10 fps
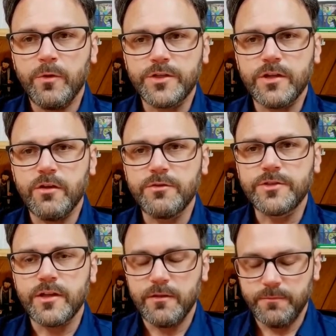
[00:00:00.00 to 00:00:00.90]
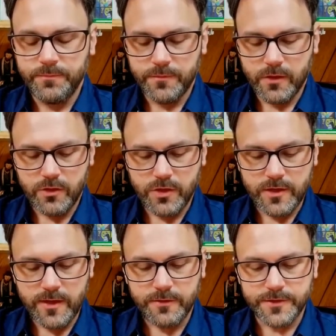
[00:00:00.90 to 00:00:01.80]
When she goes to him,
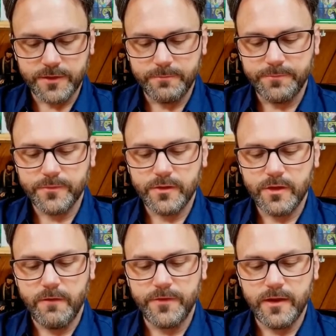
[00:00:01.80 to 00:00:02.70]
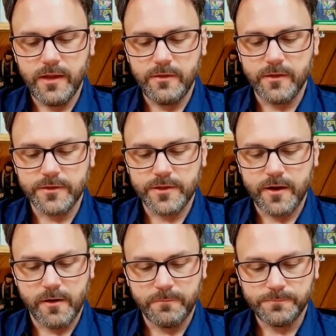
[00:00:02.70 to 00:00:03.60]
she tells him of the need that's
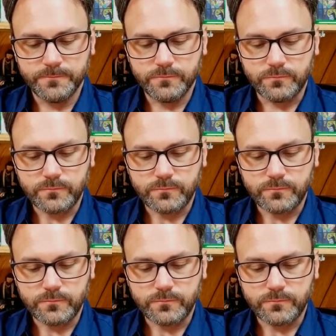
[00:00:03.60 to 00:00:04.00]
there.